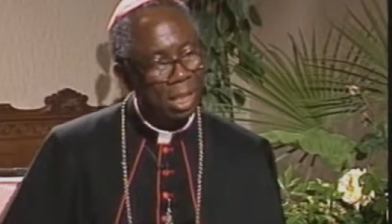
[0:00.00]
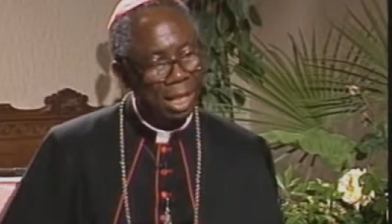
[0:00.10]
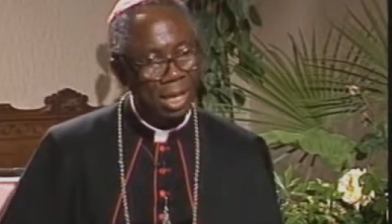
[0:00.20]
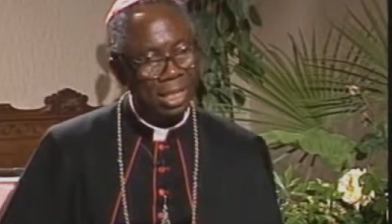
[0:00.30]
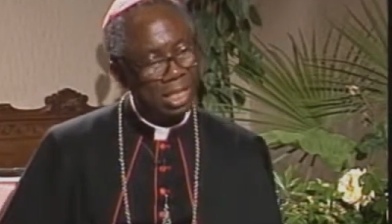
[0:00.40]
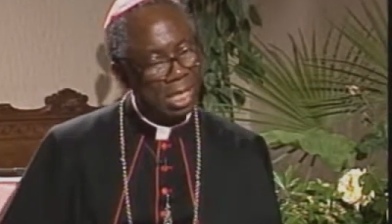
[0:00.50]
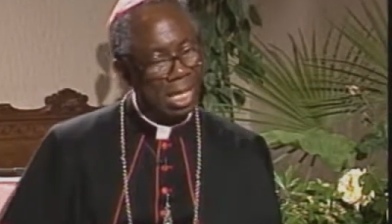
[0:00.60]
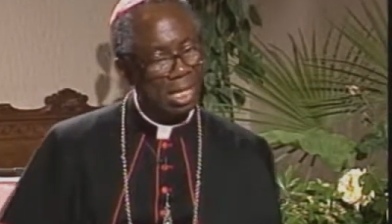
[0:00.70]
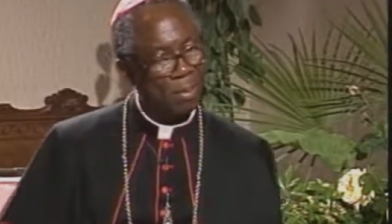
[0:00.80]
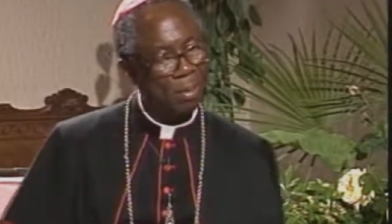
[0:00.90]
uh, and these
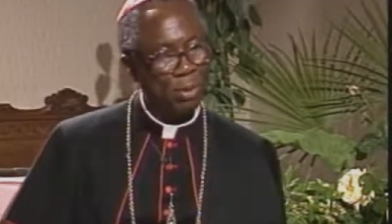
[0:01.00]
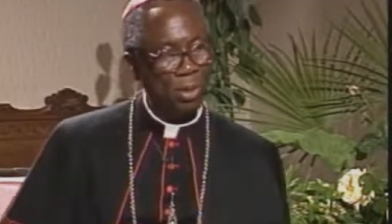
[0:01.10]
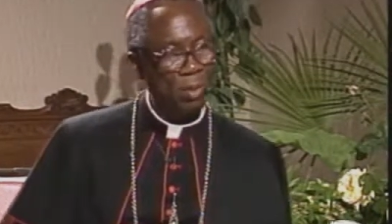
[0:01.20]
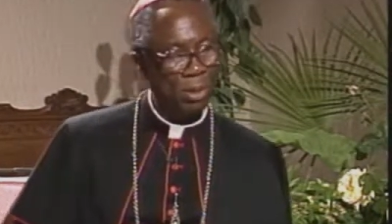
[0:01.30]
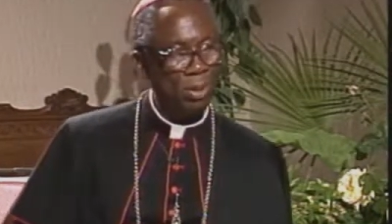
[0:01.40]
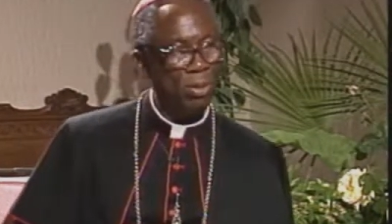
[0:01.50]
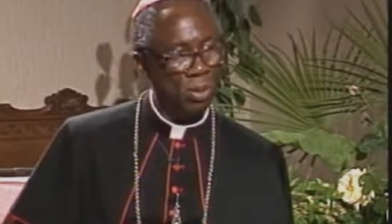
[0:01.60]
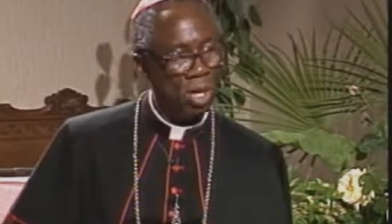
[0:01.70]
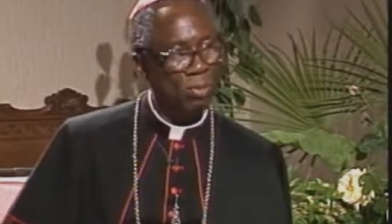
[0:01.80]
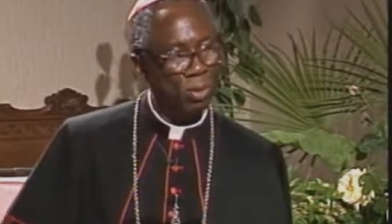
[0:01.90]
are the people supposed
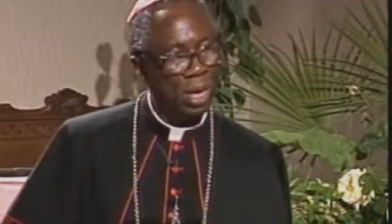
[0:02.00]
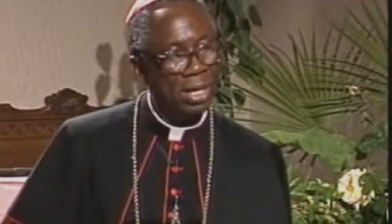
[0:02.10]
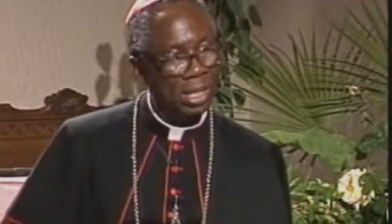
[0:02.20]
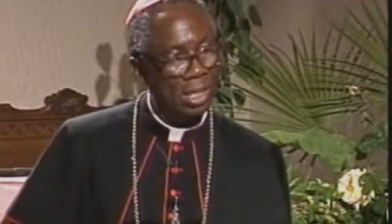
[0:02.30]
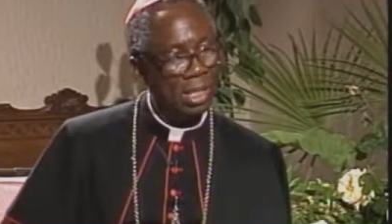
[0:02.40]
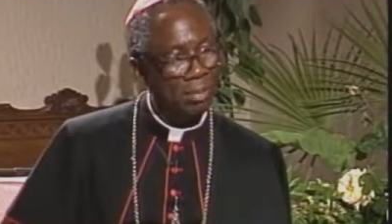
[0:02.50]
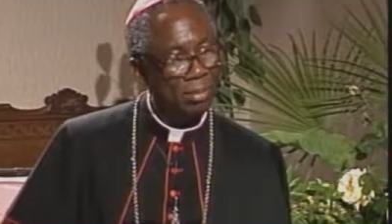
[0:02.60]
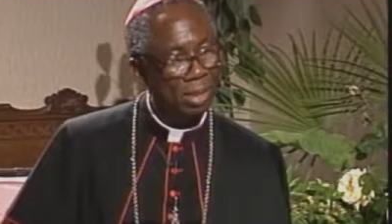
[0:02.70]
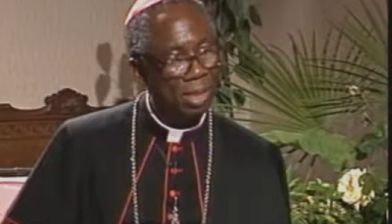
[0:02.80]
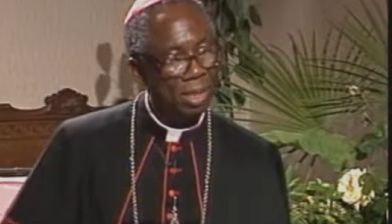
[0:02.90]
to come to arrest him.
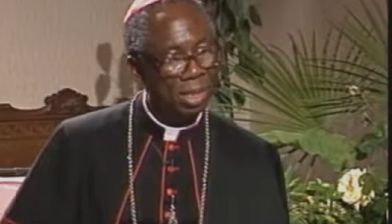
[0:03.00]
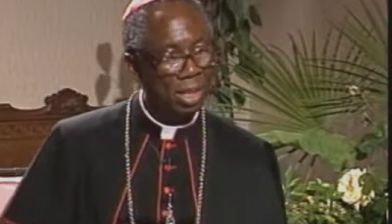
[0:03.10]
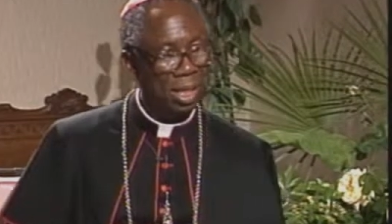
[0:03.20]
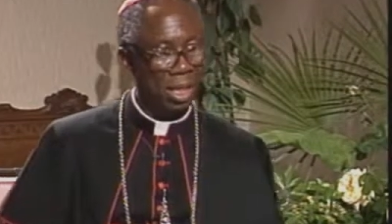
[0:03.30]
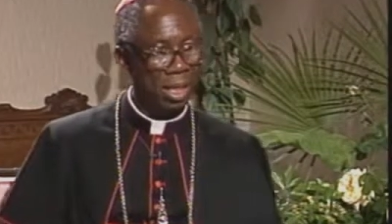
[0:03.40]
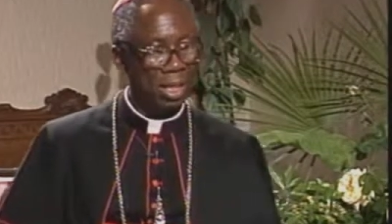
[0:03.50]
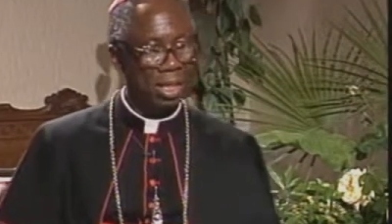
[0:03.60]
That's right. Uh -huh.